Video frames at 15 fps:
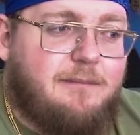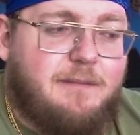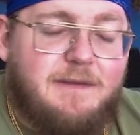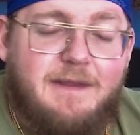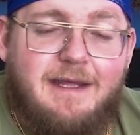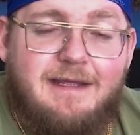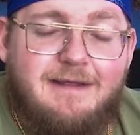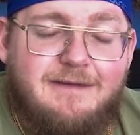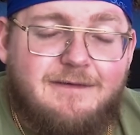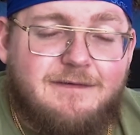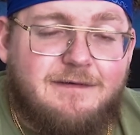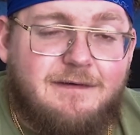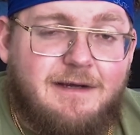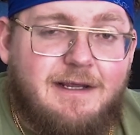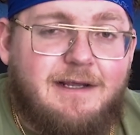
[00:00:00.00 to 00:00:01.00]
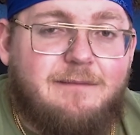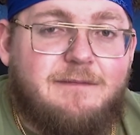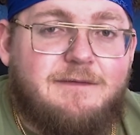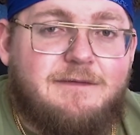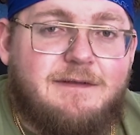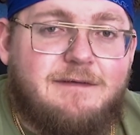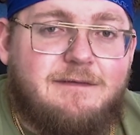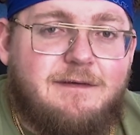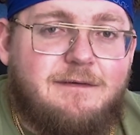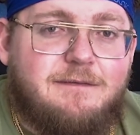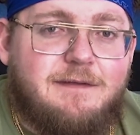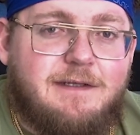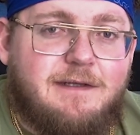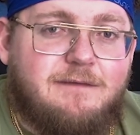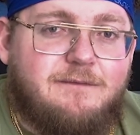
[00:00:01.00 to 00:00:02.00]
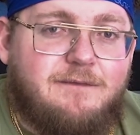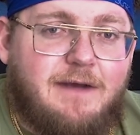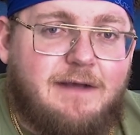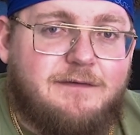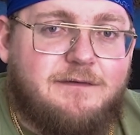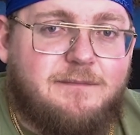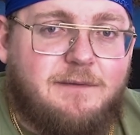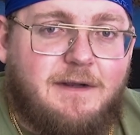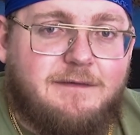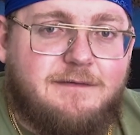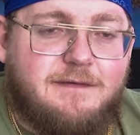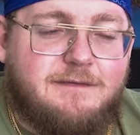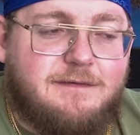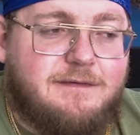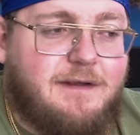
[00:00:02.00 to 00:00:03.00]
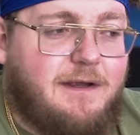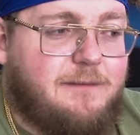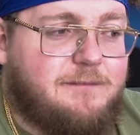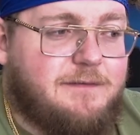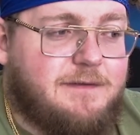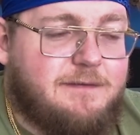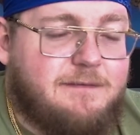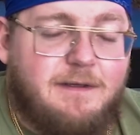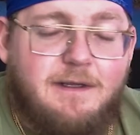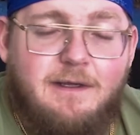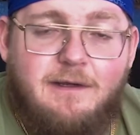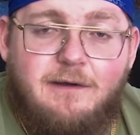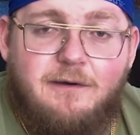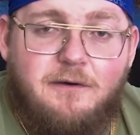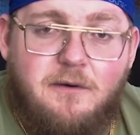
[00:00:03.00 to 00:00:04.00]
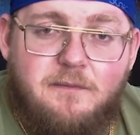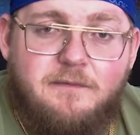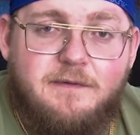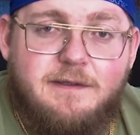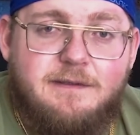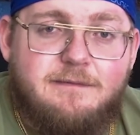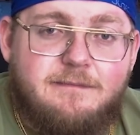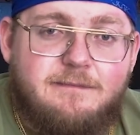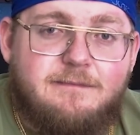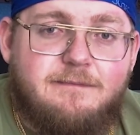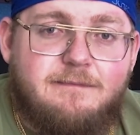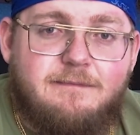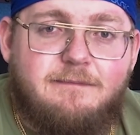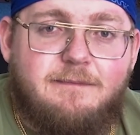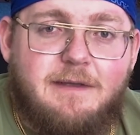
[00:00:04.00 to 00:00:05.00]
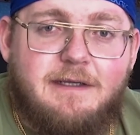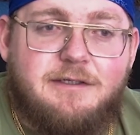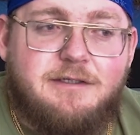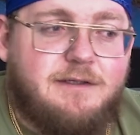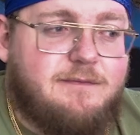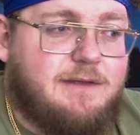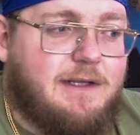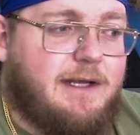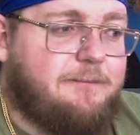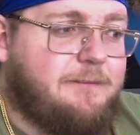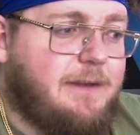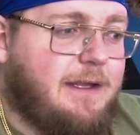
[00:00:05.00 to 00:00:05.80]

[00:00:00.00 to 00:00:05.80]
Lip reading: but that is their aim, is to continually get faster processing times, and hopefully they achieve that.